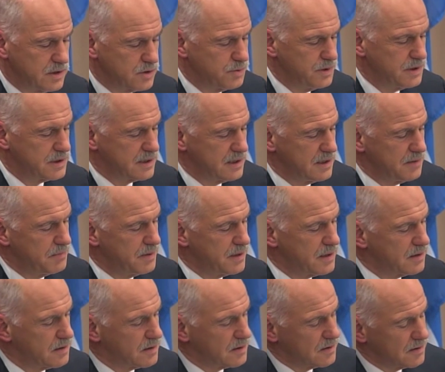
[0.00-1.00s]
has recently
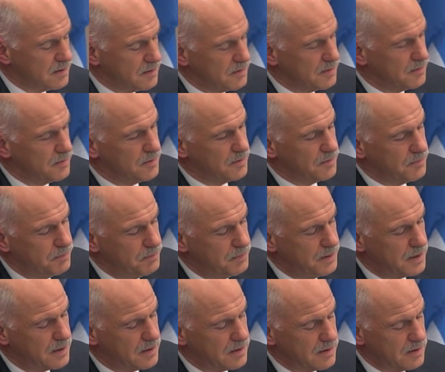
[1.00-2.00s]
been
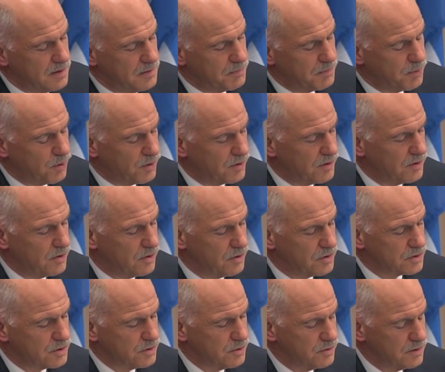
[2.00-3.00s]
important
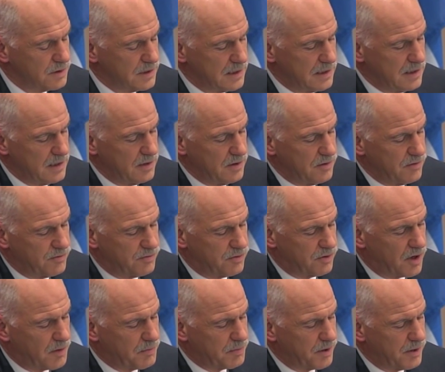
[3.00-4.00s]
also
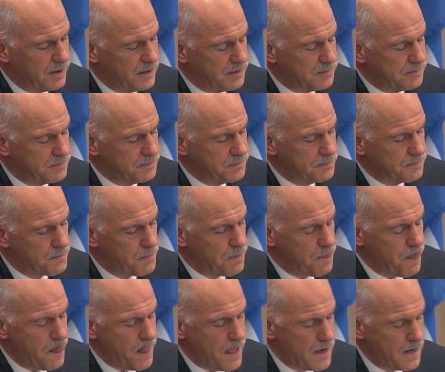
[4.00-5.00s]
for our party.
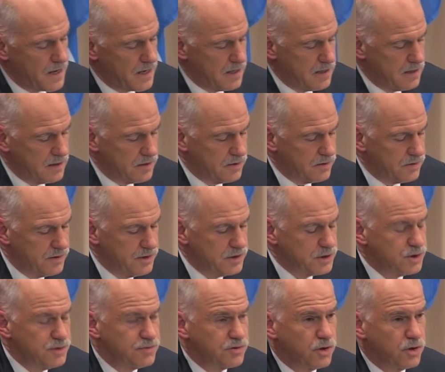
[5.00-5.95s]
The issue